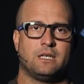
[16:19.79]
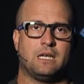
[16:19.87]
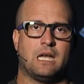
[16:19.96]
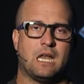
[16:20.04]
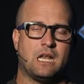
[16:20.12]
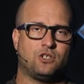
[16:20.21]

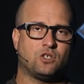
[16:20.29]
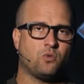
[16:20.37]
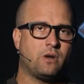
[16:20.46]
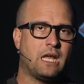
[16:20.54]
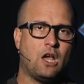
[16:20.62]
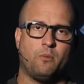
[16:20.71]
And I just
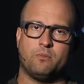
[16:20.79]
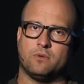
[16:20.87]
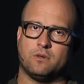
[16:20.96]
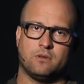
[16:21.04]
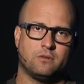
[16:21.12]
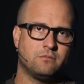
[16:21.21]
want to help
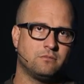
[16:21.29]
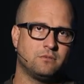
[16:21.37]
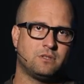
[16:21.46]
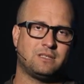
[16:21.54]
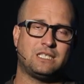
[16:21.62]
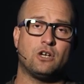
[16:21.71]

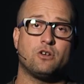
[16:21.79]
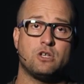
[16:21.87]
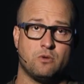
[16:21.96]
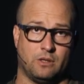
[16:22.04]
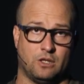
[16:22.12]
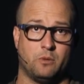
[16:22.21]
steer
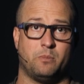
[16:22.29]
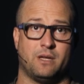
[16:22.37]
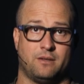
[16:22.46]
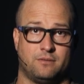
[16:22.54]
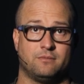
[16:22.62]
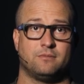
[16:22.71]
you a little
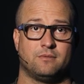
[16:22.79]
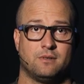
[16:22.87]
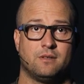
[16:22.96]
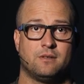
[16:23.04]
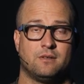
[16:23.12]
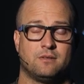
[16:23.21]
bit
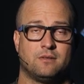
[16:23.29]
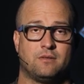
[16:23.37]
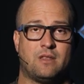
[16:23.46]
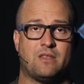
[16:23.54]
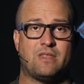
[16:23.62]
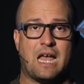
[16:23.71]

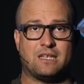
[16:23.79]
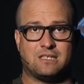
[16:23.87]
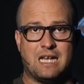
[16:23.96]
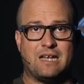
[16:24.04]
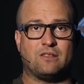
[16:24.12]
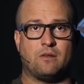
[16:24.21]
that's
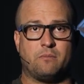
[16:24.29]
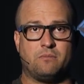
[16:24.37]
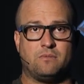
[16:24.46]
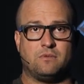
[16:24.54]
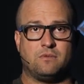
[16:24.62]
not the